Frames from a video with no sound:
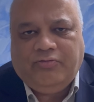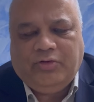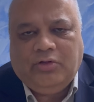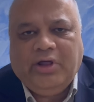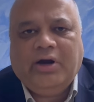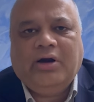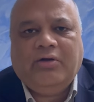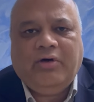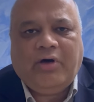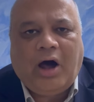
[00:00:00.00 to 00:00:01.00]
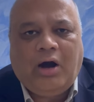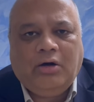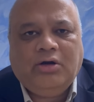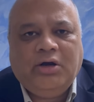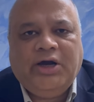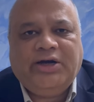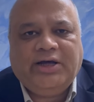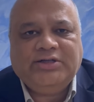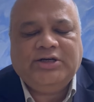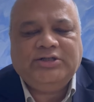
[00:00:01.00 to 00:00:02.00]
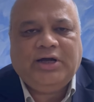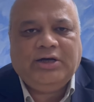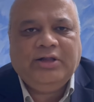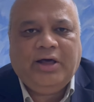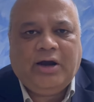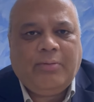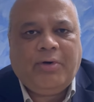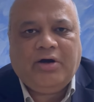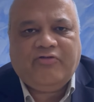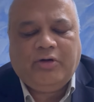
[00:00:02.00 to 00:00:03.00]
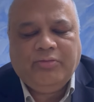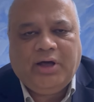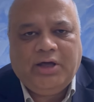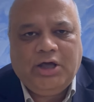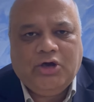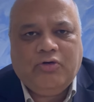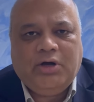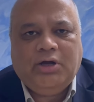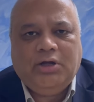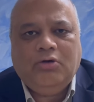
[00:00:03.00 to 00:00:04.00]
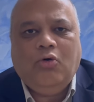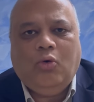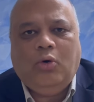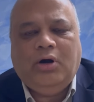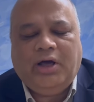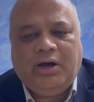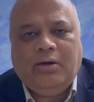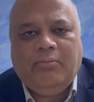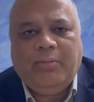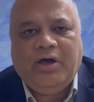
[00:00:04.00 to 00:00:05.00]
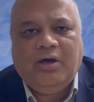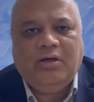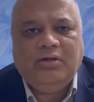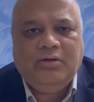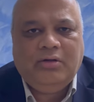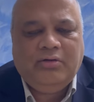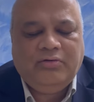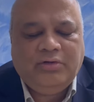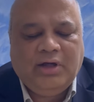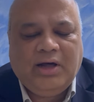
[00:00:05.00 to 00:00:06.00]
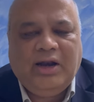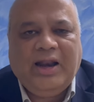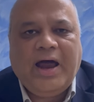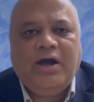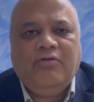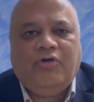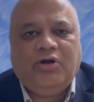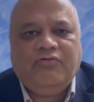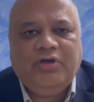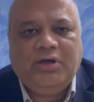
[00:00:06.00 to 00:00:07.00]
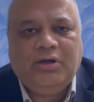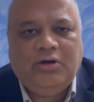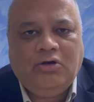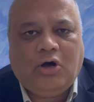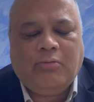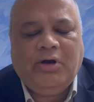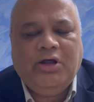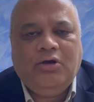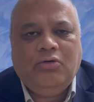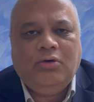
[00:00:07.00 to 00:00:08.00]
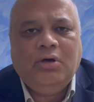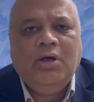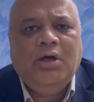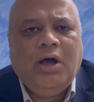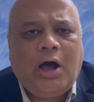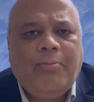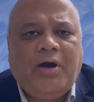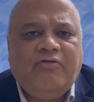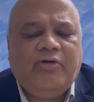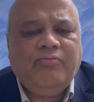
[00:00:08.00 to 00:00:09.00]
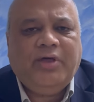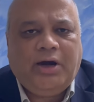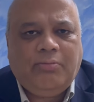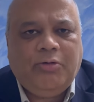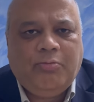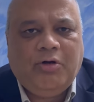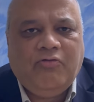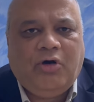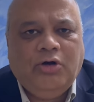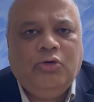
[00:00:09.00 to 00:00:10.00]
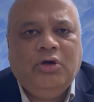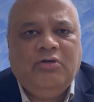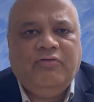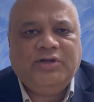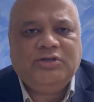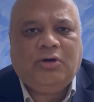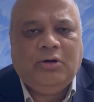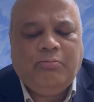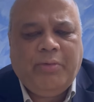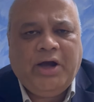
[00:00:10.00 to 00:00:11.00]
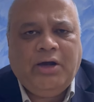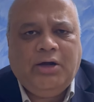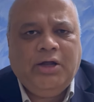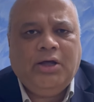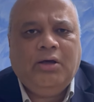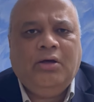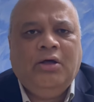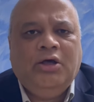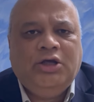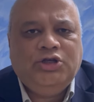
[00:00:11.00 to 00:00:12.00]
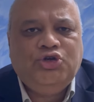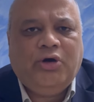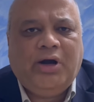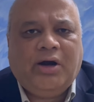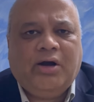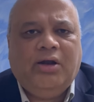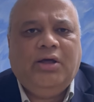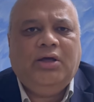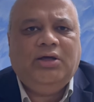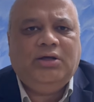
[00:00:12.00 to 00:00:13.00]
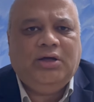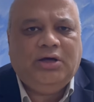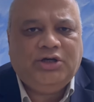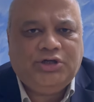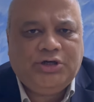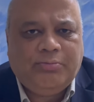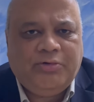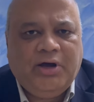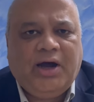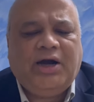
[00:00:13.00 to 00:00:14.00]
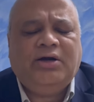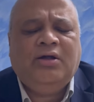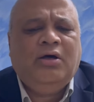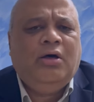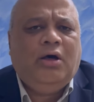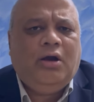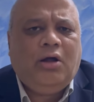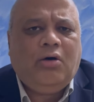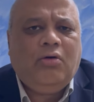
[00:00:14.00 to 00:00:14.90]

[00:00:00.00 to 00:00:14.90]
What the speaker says: There are alternate assets are there apart from the equity, gold, and the land what we normally know. Apart from that, people want to invest on painting, jewelry, shipyard. Now